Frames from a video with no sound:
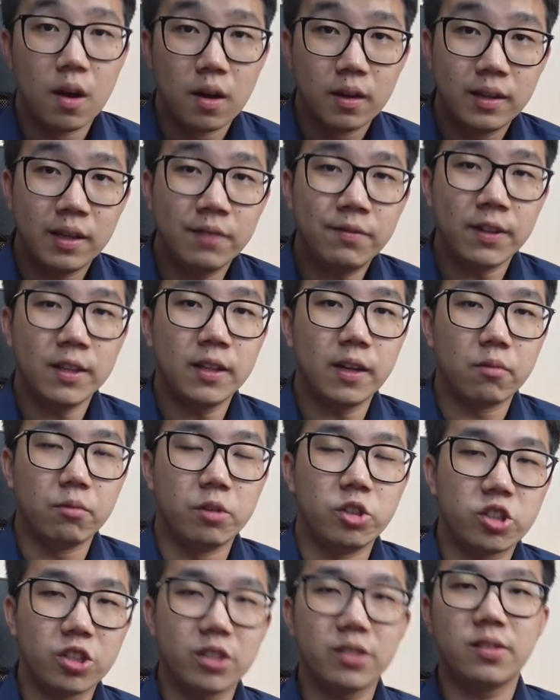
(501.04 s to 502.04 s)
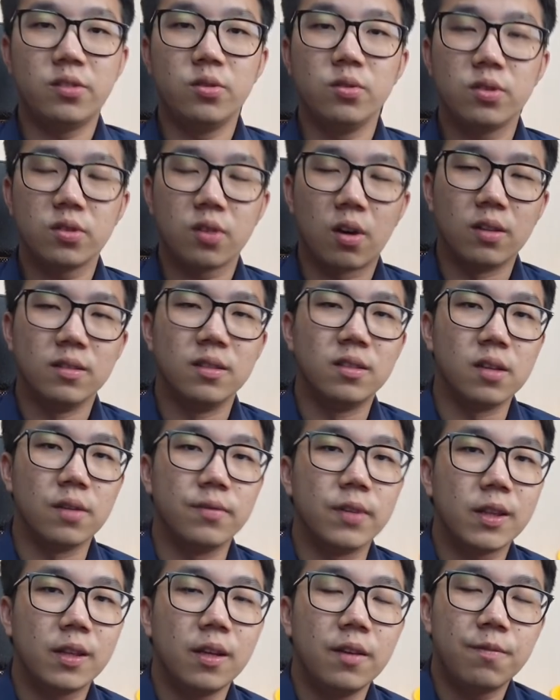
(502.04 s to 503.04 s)
Given that we just use
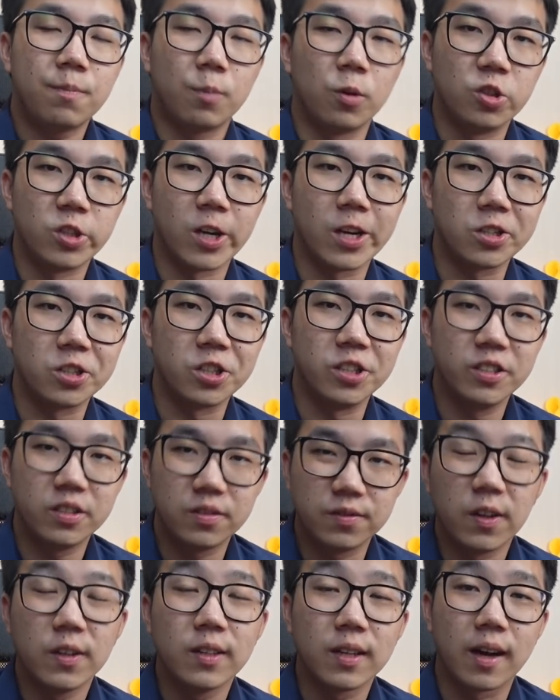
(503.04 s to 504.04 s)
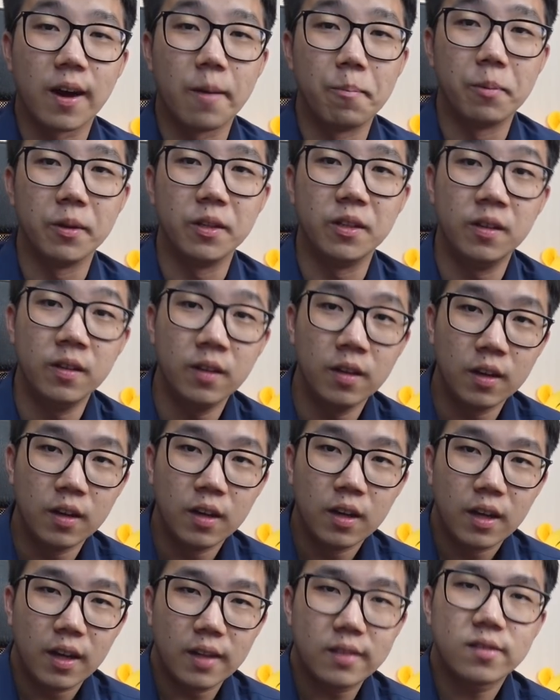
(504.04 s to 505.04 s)
conservative projections for the company,
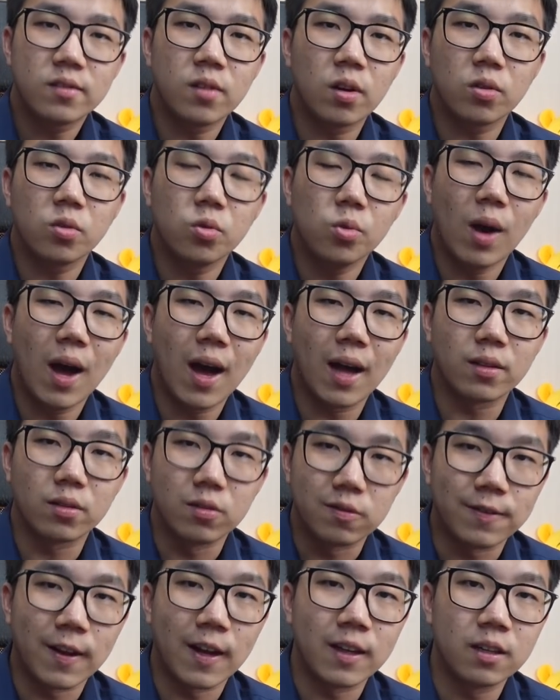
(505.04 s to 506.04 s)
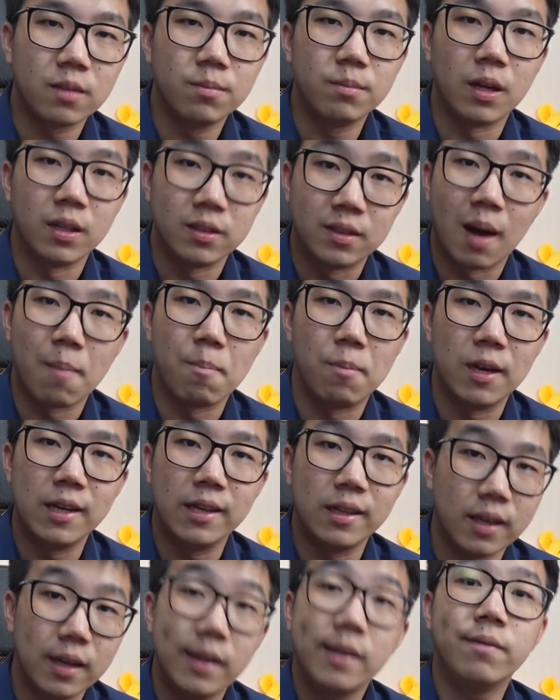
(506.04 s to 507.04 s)
it's not too hard to fathom a
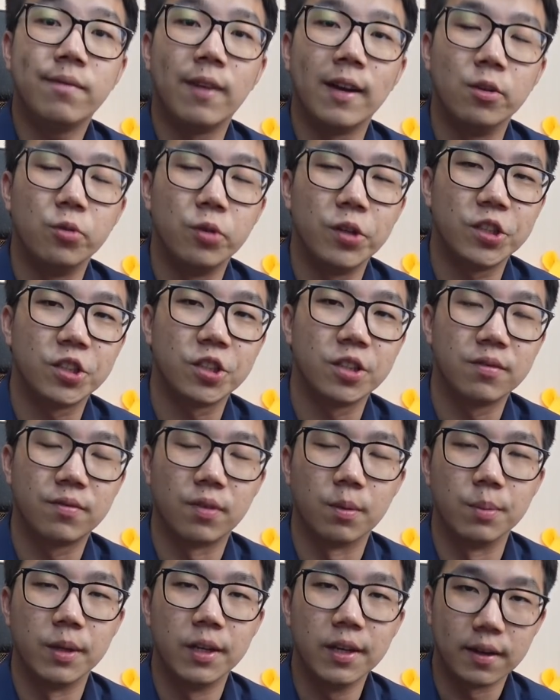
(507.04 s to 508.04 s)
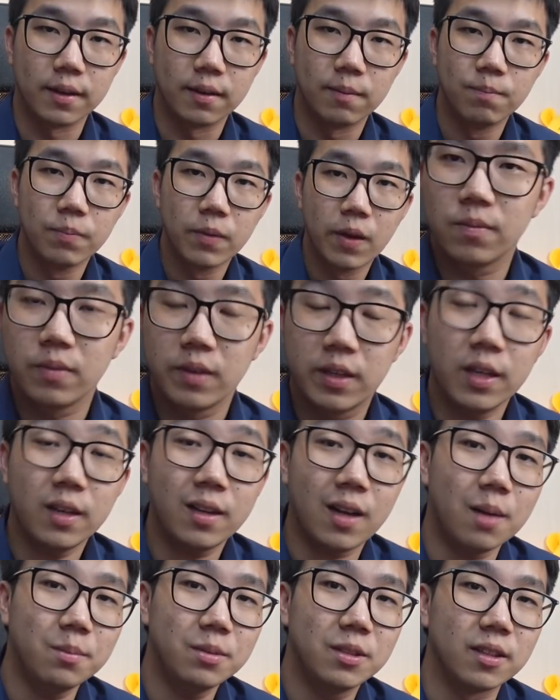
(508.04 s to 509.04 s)
doubling in valuation from here. Here
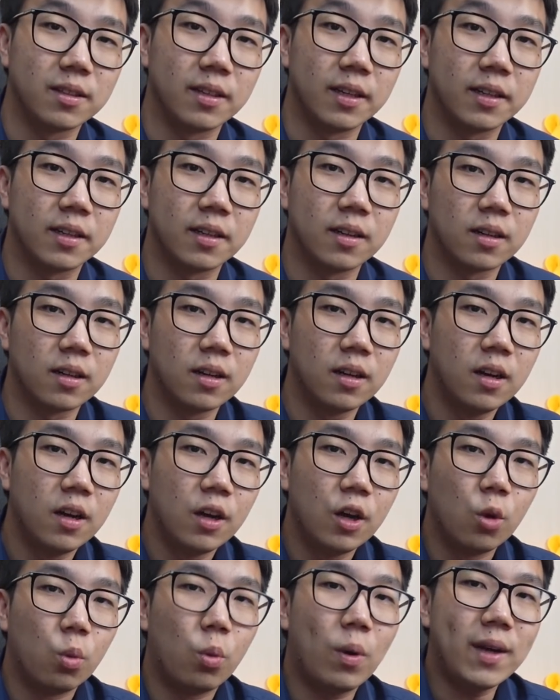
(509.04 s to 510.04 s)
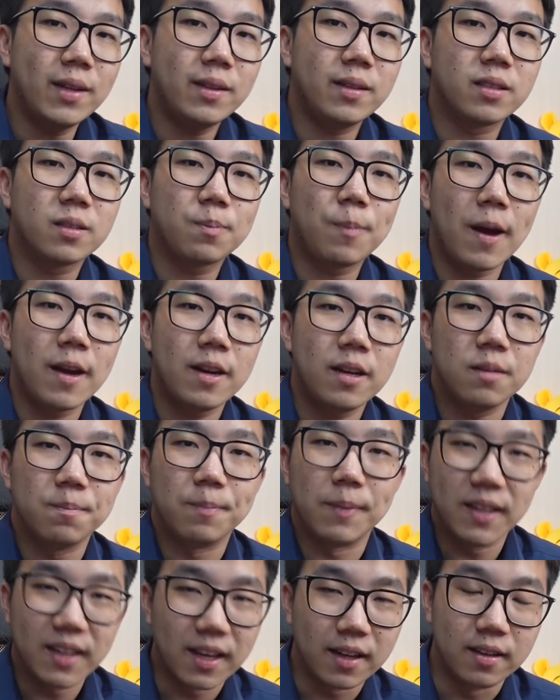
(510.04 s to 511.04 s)
comes the kicker. Why, despite it
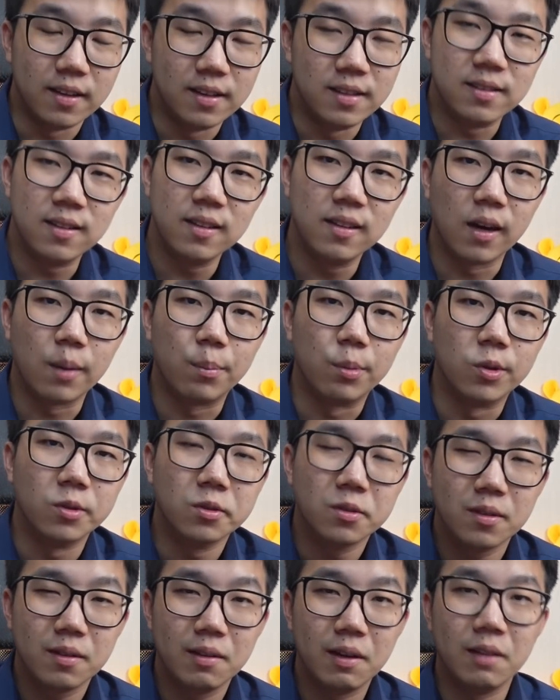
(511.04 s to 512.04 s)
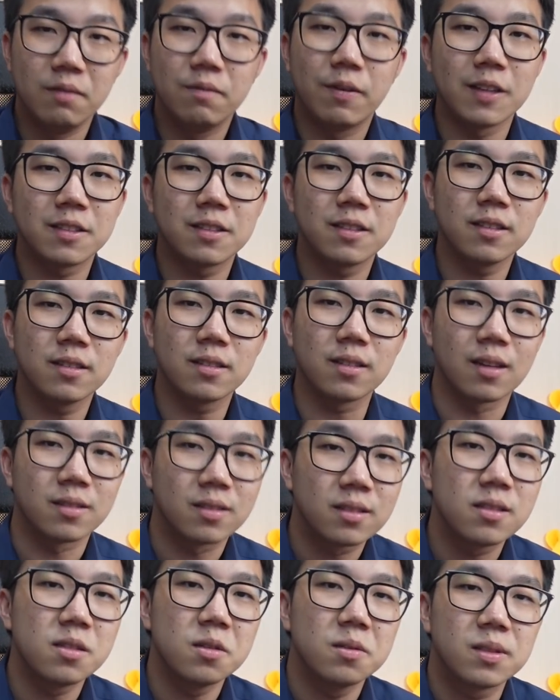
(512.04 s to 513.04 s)
being an easy double, investors are
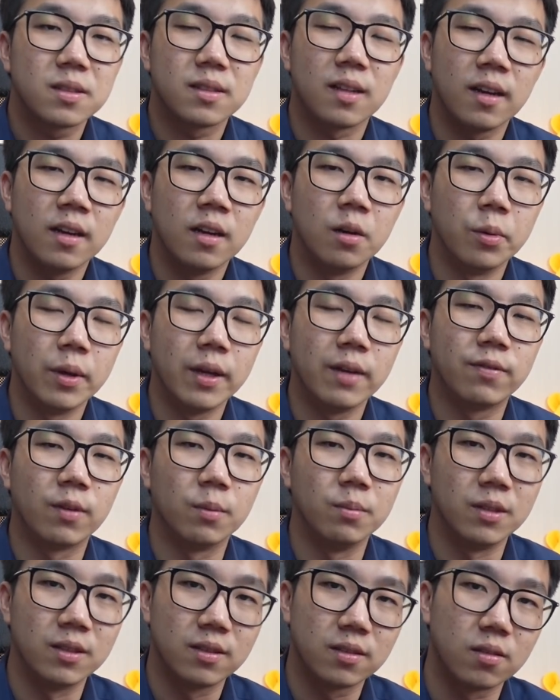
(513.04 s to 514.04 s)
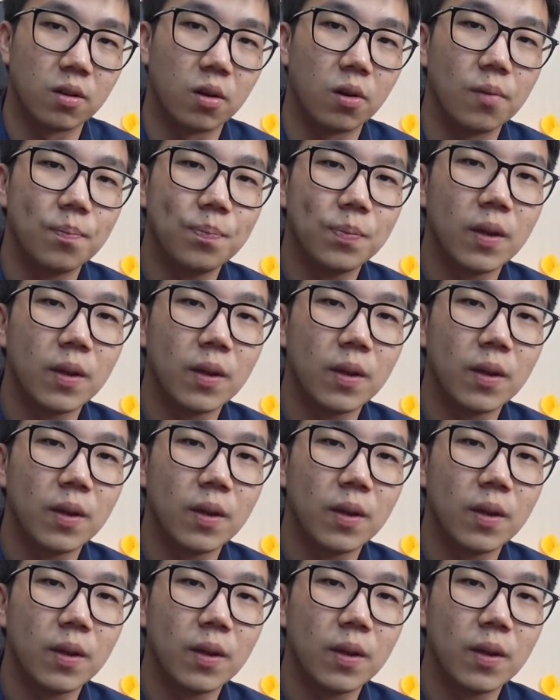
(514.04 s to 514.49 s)
still staying away from this stock?